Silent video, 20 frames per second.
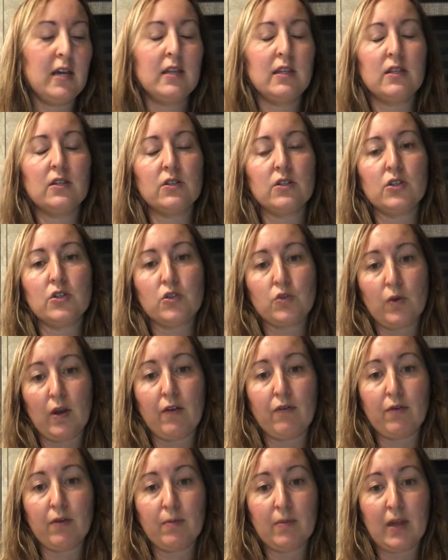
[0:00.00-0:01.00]
This is
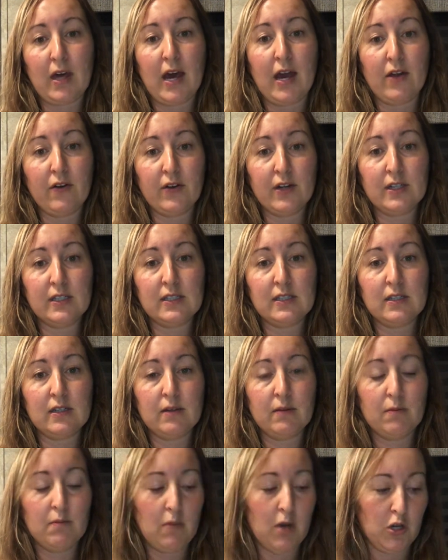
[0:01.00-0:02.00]
straight from the IRIS
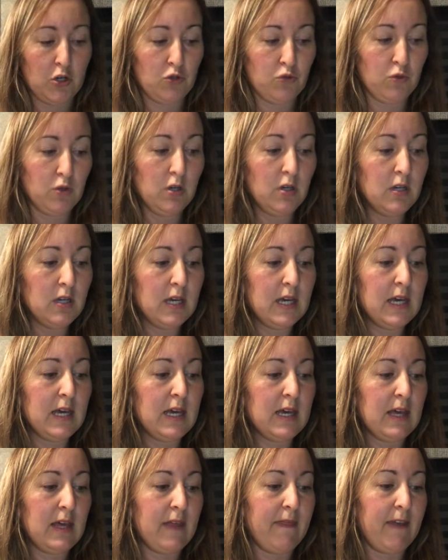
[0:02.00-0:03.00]
module.
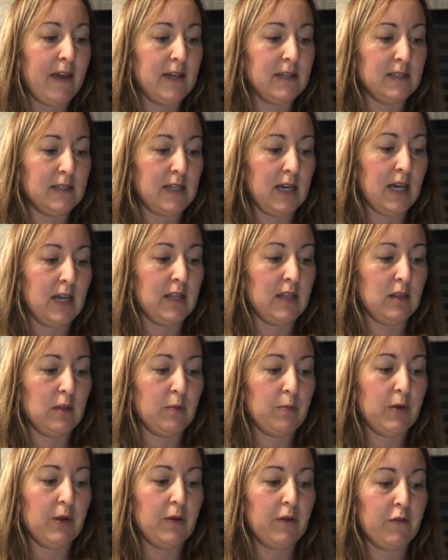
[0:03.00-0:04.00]
They say that the
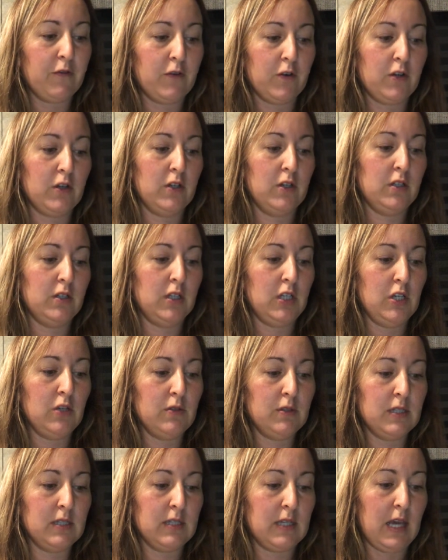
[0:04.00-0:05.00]
pre-referral
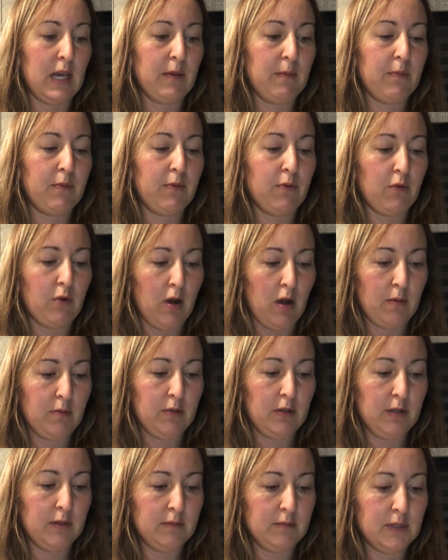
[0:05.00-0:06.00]
uses a
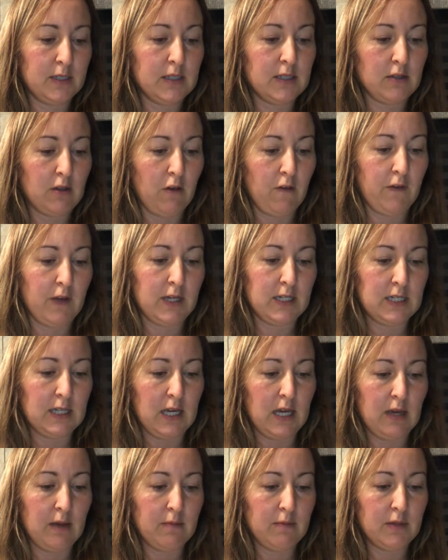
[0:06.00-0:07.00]
problem-solving
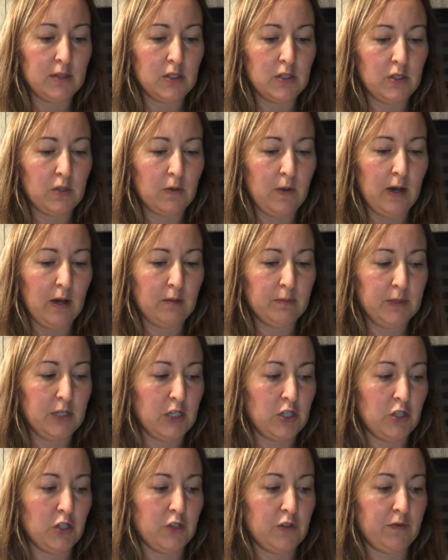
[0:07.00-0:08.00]
team to help
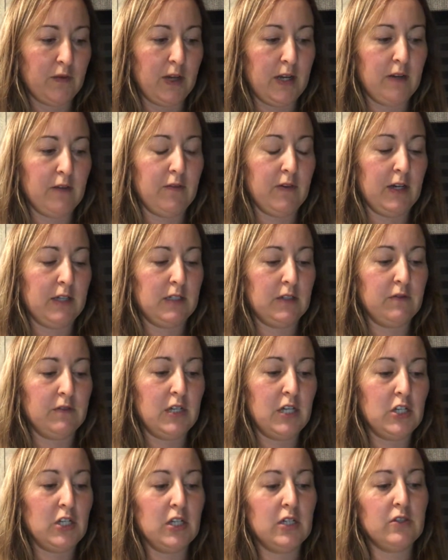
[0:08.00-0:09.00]
teachers find effective
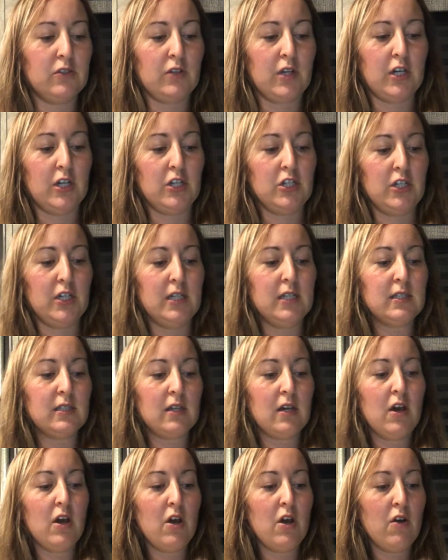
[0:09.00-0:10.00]
teaching strategies
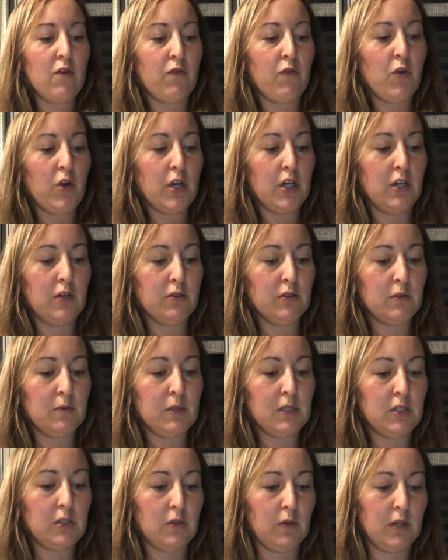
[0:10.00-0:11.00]
for use
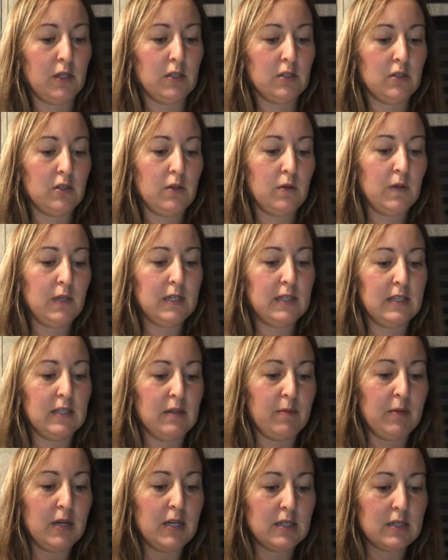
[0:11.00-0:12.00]
with students who
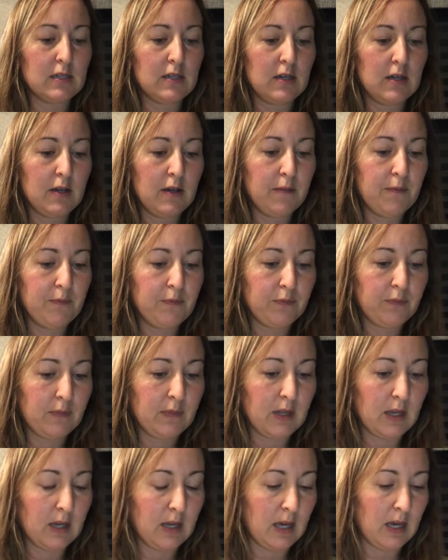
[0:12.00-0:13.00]
exhibit
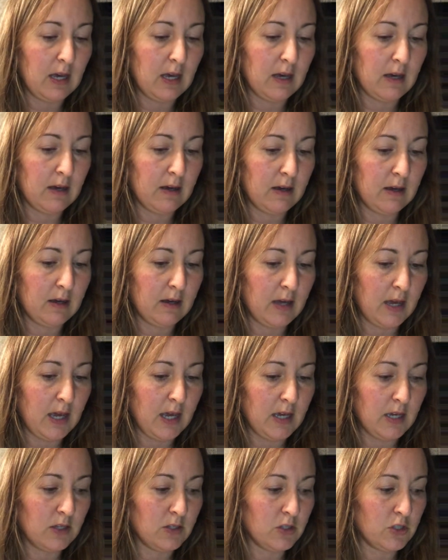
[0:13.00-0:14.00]

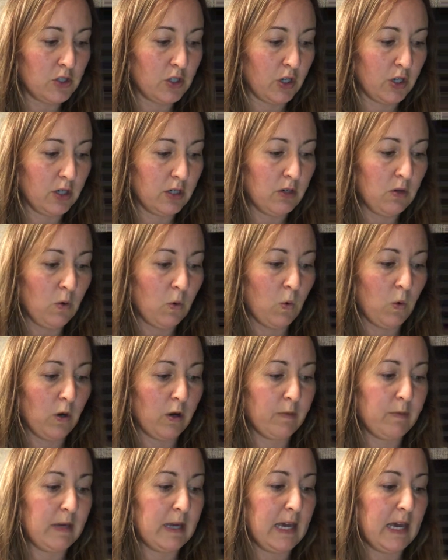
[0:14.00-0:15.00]
a concern
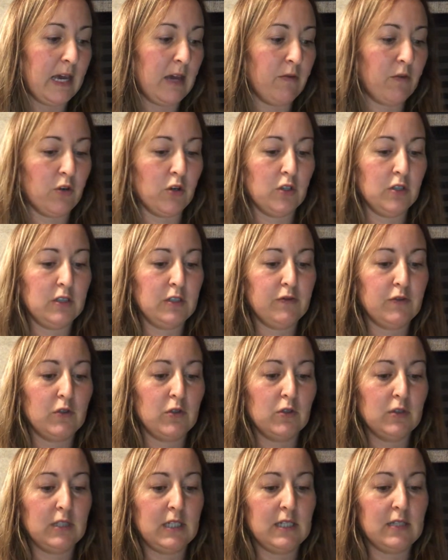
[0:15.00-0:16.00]
or behavioral
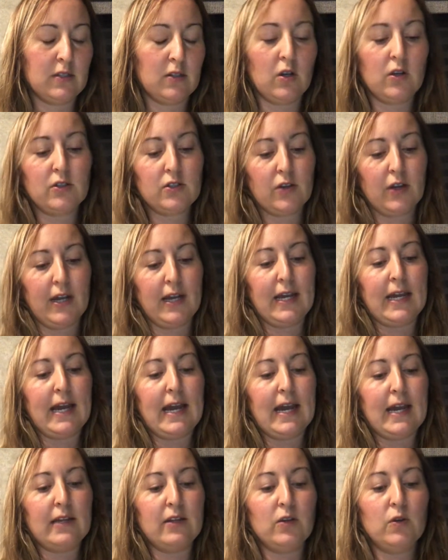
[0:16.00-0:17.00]
difficulties,
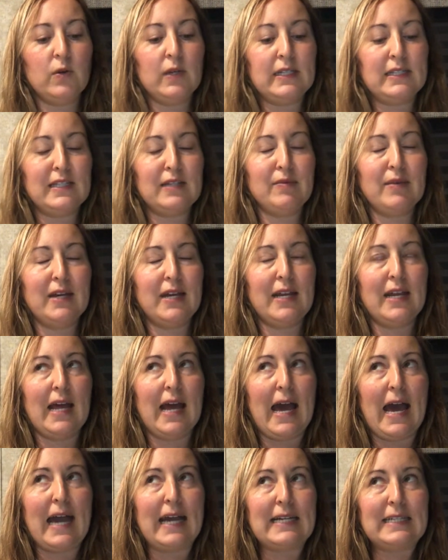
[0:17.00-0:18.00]
who exhibit
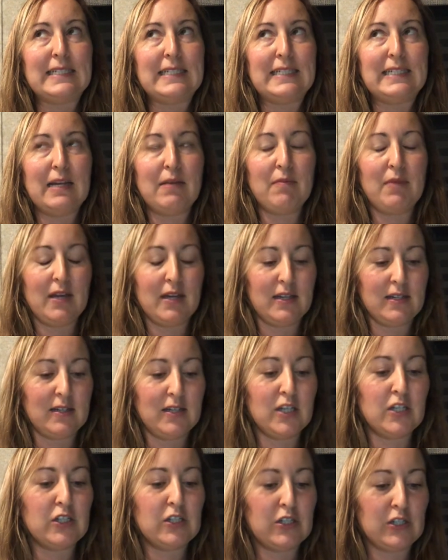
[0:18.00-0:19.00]
academic
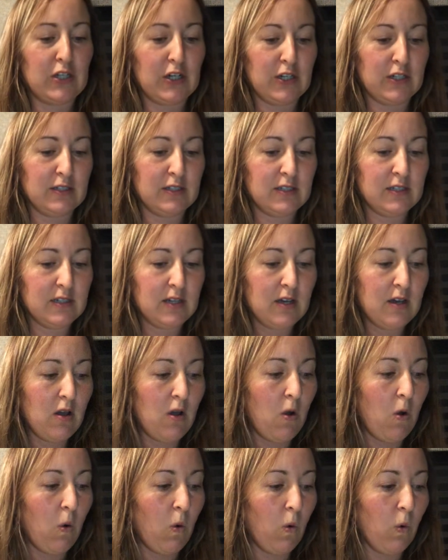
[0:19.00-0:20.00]
concerns
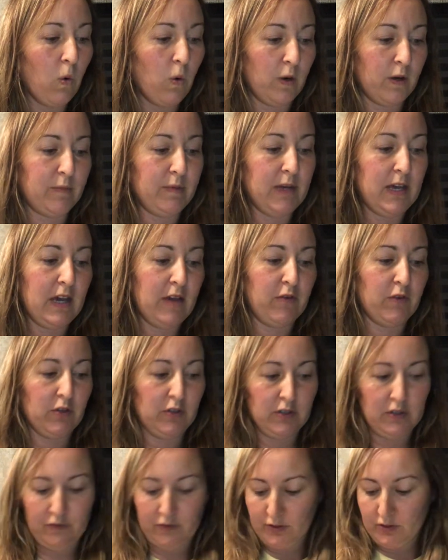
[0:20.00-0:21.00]
or behavioral
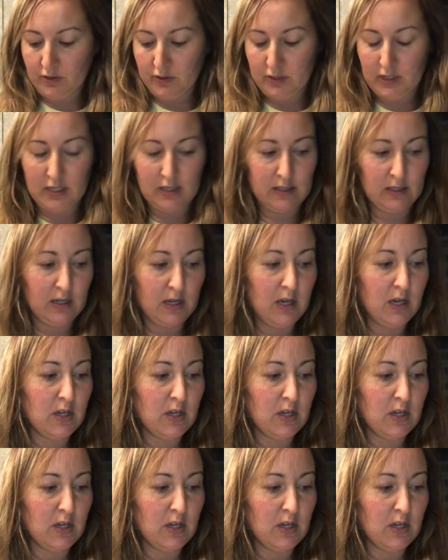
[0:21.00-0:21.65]
difficulties.